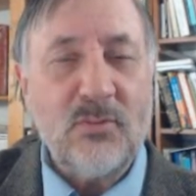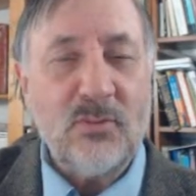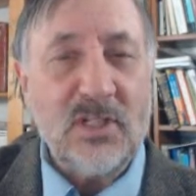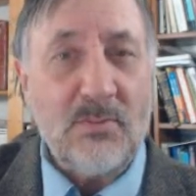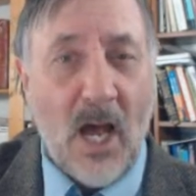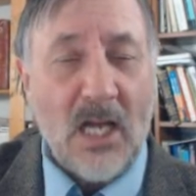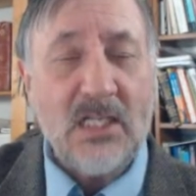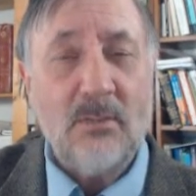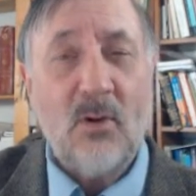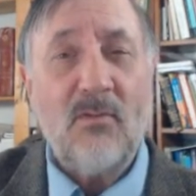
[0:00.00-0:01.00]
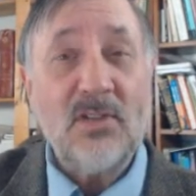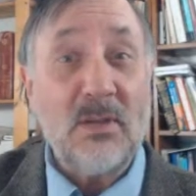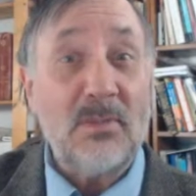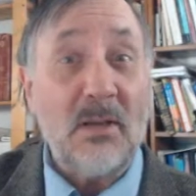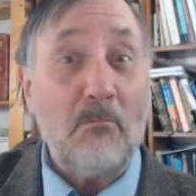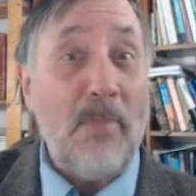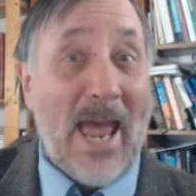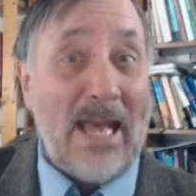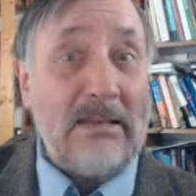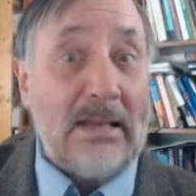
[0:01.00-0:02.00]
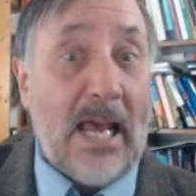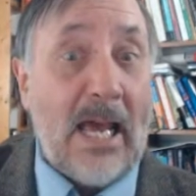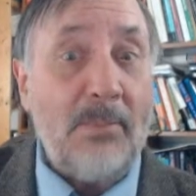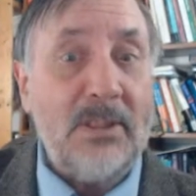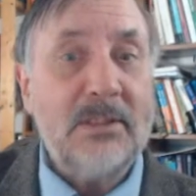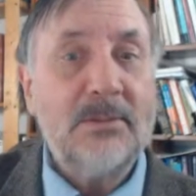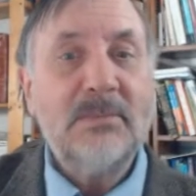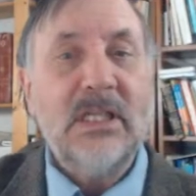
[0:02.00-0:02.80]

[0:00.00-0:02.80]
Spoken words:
responsible for something bad that happened.